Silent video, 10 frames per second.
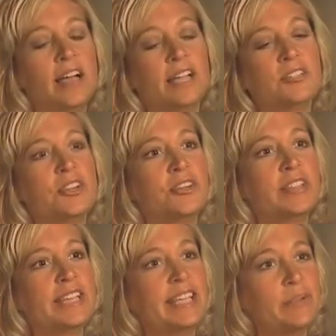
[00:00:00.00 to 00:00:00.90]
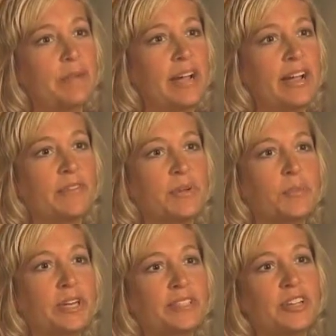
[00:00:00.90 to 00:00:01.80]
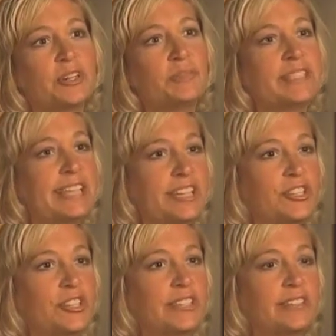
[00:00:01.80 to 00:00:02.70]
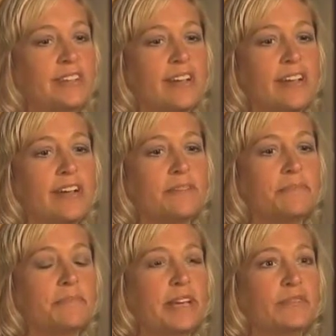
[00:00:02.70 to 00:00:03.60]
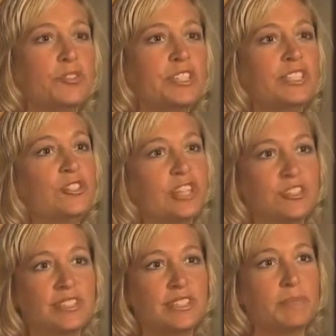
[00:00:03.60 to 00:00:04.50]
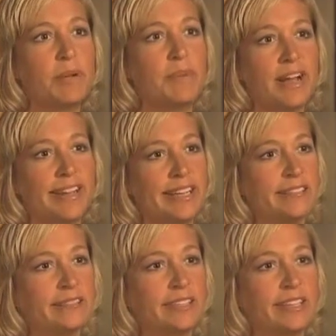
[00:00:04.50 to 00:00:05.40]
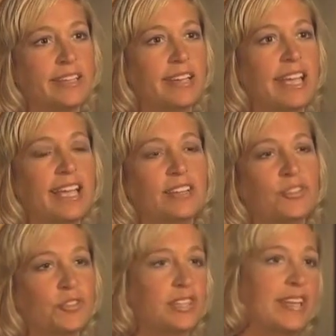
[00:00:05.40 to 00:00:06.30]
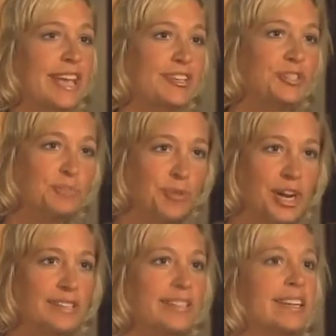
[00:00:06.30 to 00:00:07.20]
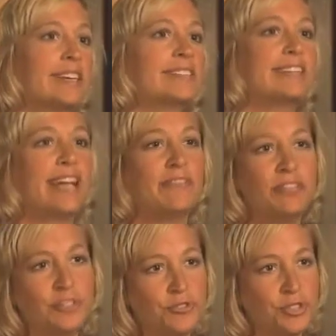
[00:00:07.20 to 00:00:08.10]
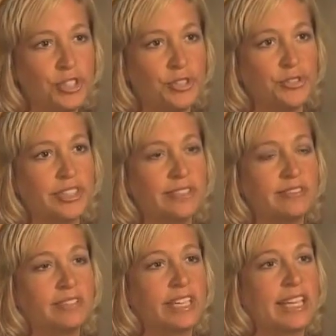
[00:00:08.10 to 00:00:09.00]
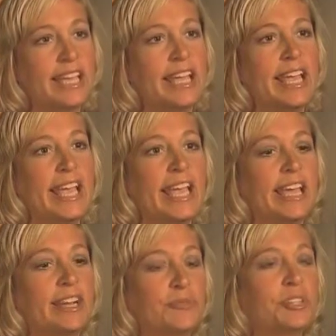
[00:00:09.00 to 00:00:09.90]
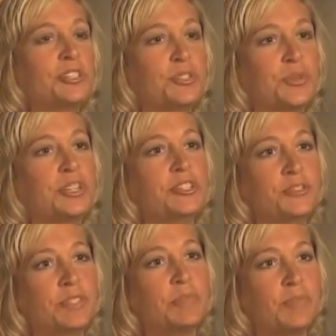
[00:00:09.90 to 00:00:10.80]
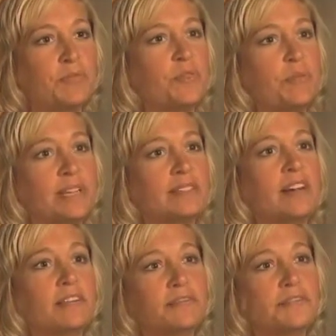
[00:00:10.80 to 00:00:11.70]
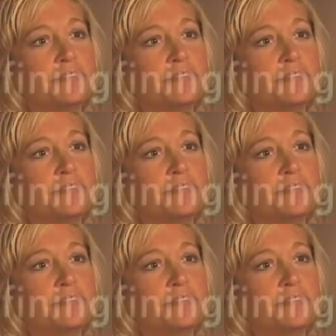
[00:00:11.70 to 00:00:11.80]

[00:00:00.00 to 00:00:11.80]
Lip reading: I started thinking about having a breast augmentation after seeing changes in my body during the aging process and having 2 children, and I really just wanted to do something for myself.